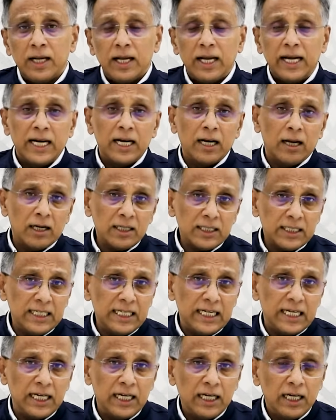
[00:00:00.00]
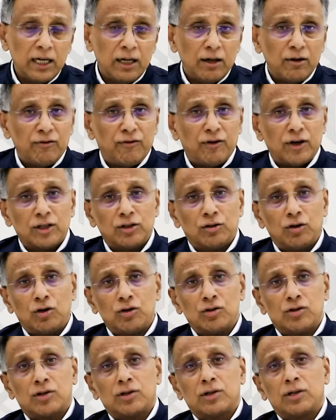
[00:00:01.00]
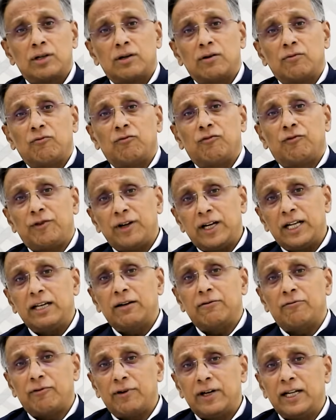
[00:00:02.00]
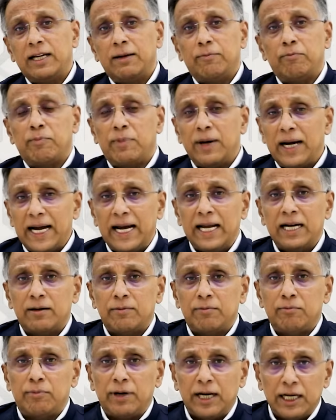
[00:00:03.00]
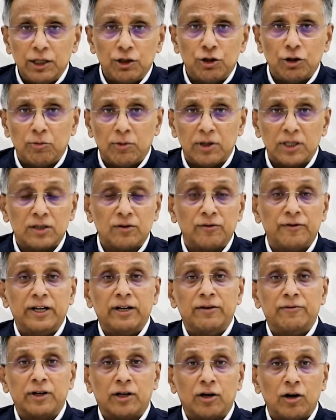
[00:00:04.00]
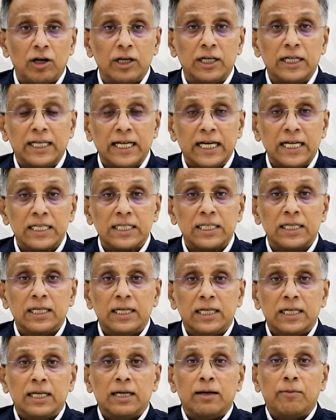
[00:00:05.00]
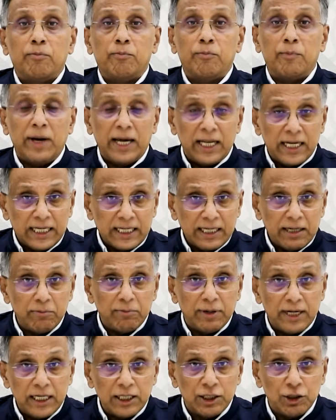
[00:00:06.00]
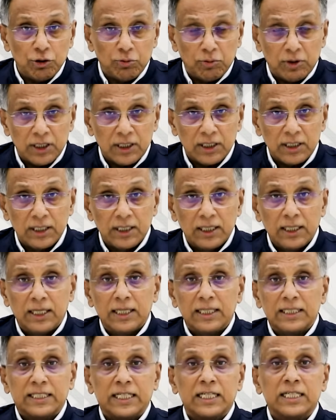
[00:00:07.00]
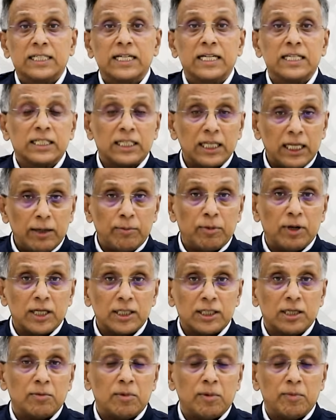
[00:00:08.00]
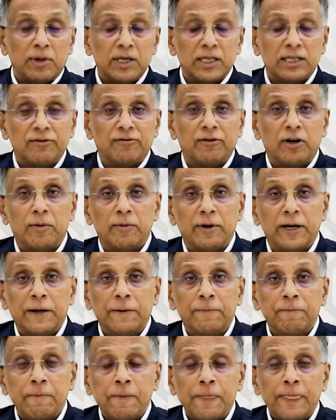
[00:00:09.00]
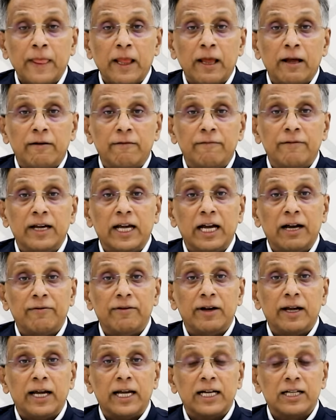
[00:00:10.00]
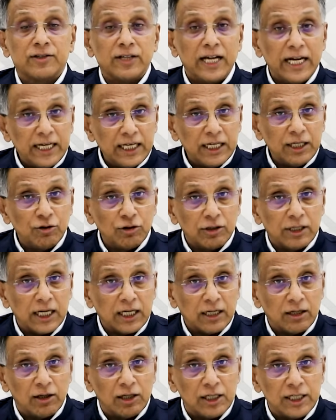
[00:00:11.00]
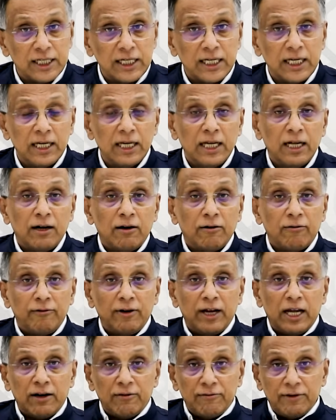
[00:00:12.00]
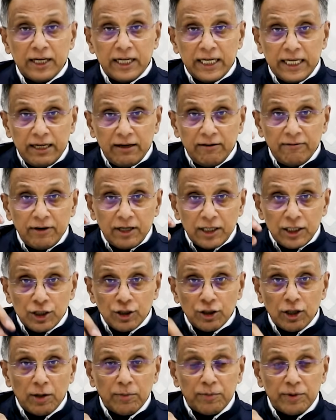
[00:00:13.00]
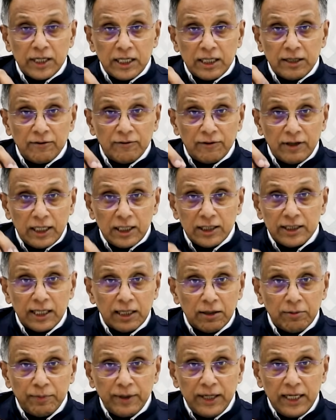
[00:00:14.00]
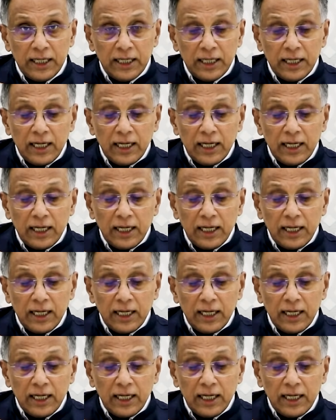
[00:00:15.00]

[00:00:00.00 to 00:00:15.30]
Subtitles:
And lastly, for those very, very bad brain tumors, where we call it as malignant brain tumors, such as glioblastoma multiforme, we have an exciting new technology where we give intraoperative radiotherapy.